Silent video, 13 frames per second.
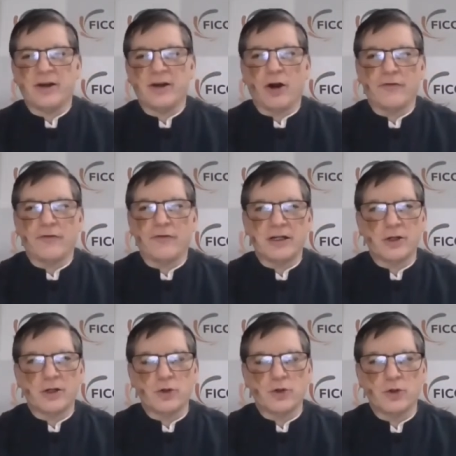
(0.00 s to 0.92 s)

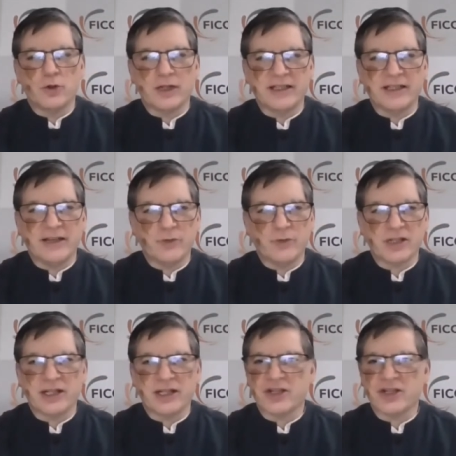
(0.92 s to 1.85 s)
offered to, I think, was
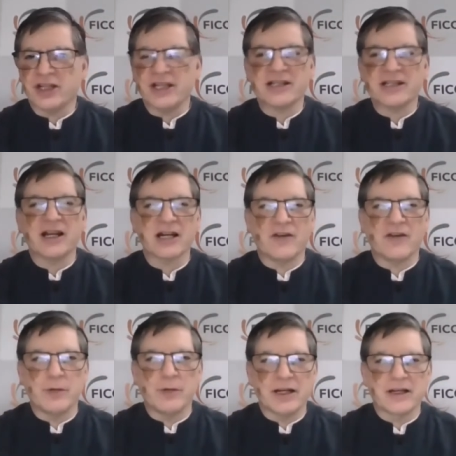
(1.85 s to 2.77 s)
it the Chhattisgarh
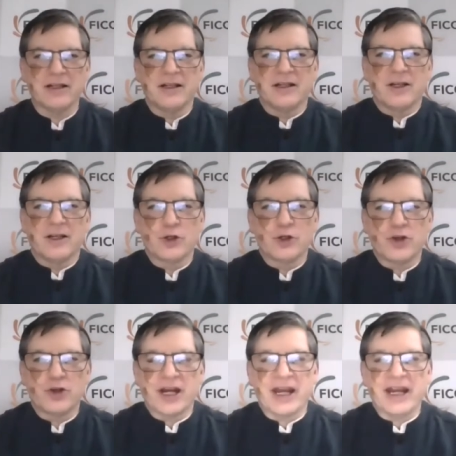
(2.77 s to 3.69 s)
government to
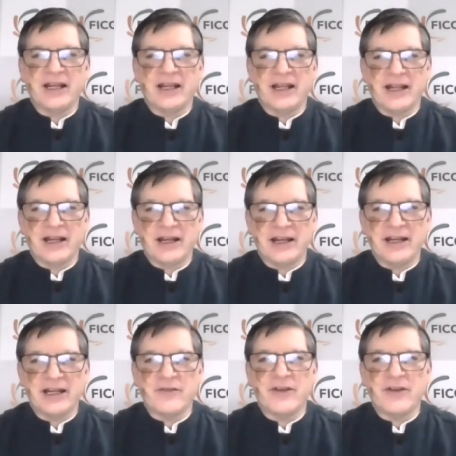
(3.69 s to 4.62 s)
train their
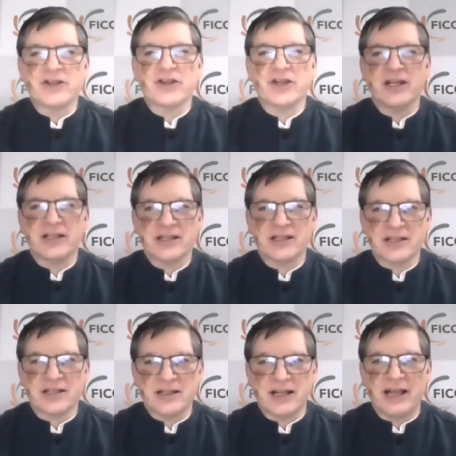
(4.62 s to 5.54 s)
interventionists
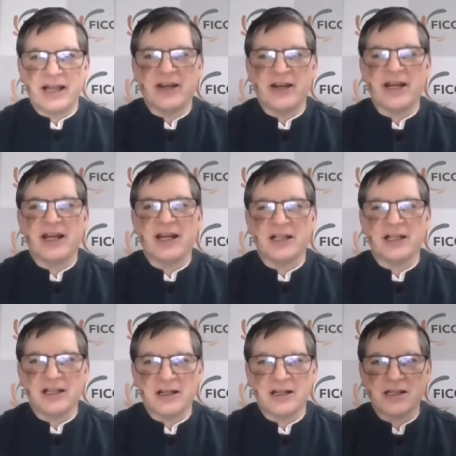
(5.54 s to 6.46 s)
uh, and train
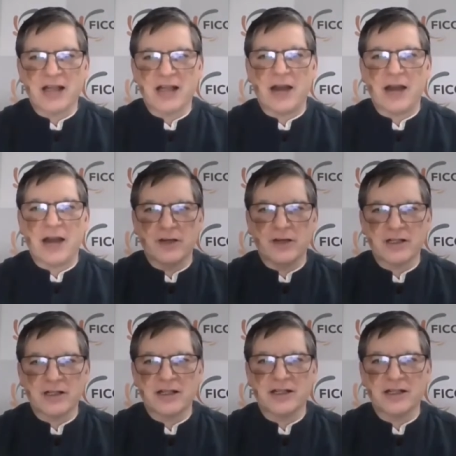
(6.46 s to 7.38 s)
other staff,
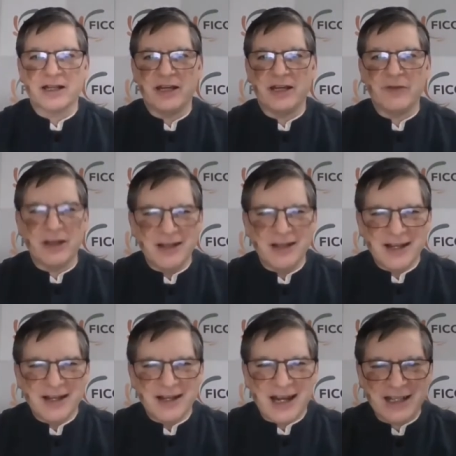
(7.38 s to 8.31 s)
nurses, and even
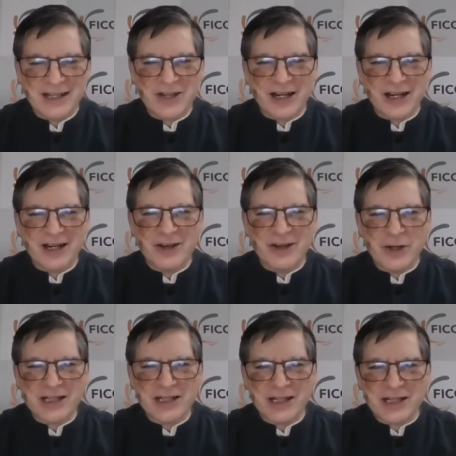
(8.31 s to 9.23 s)
I think general duty
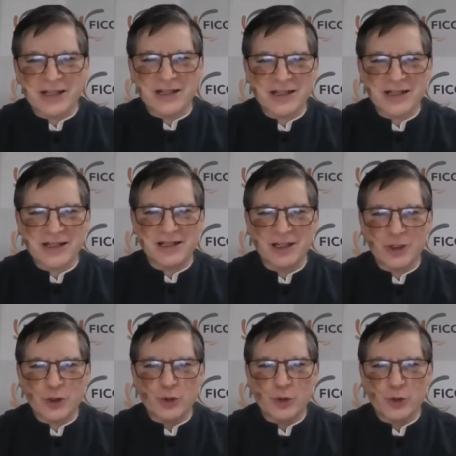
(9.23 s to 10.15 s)
assistants uh,
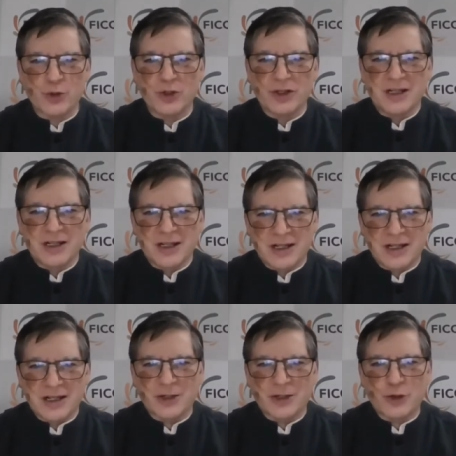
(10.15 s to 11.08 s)
to
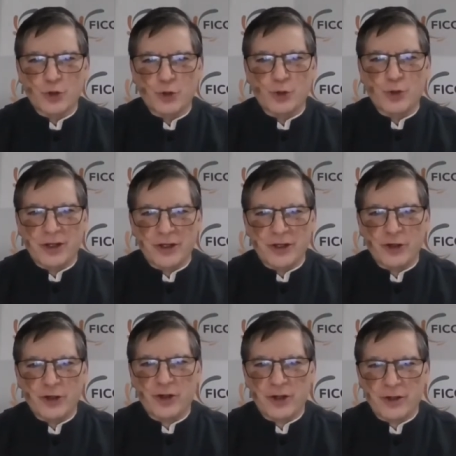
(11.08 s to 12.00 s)
uh, to you
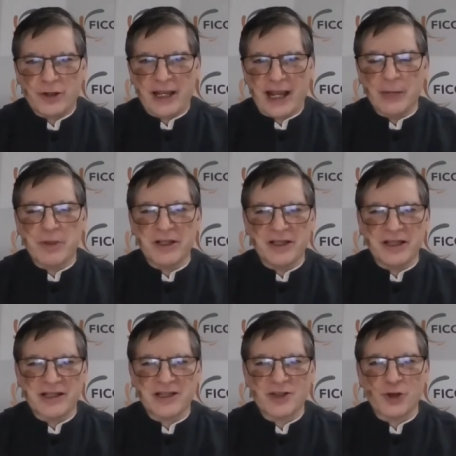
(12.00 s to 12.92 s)
know help in
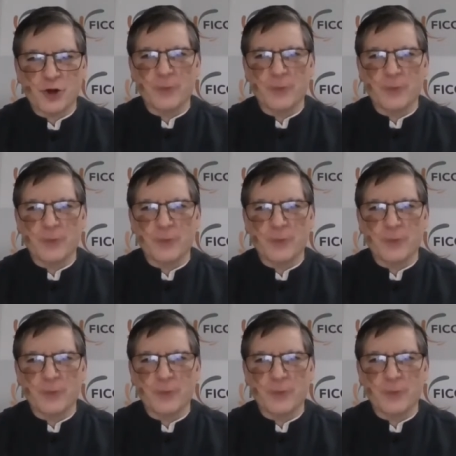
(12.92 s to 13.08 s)
this. So